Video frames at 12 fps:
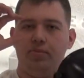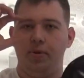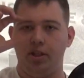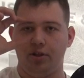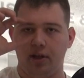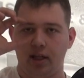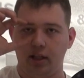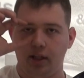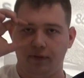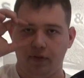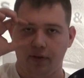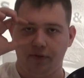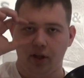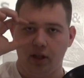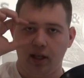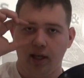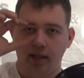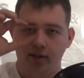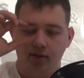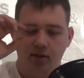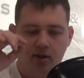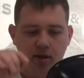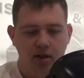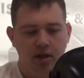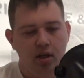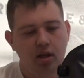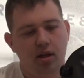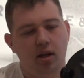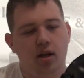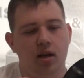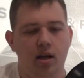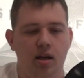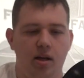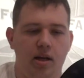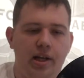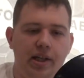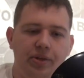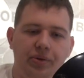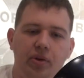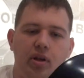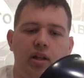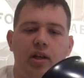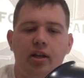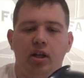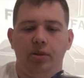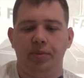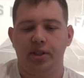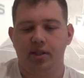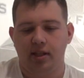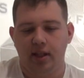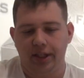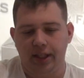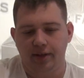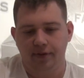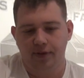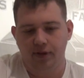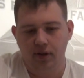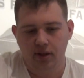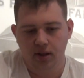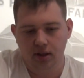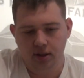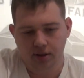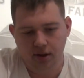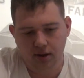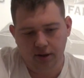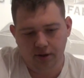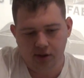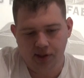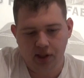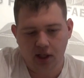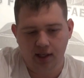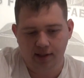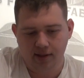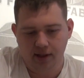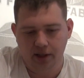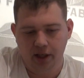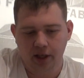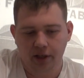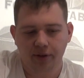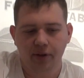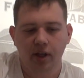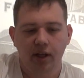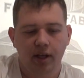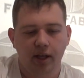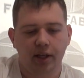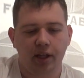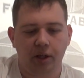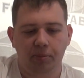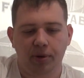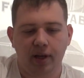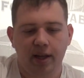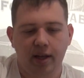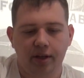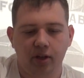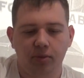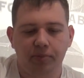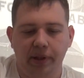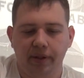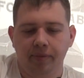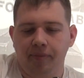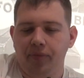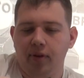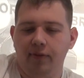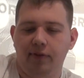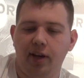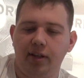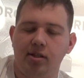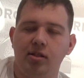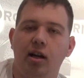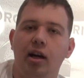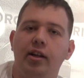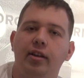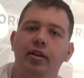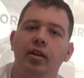be directly in front of your eyes. A lot of helmets, they'll have little slots in here, and you pry that open, find the slot,